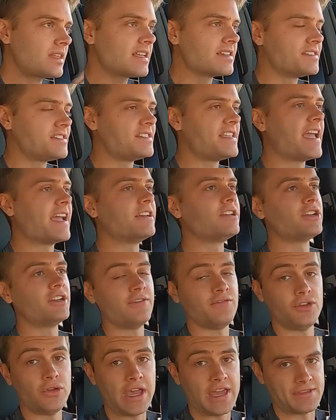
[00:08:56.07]
Standard
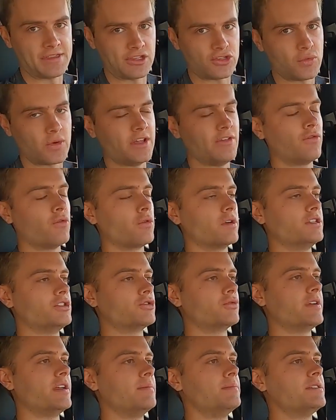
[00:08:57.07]
if you get the
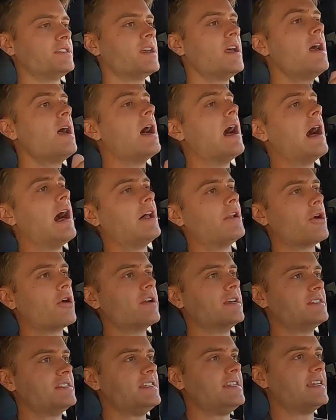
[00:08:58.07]
24-inch rims on
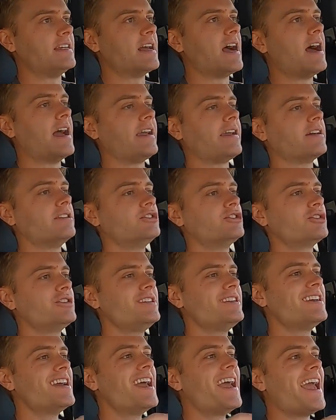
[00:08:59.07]
RST and High
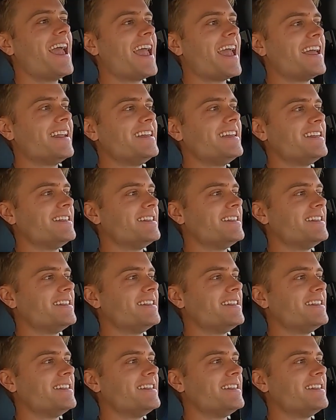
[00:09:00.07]
Country, and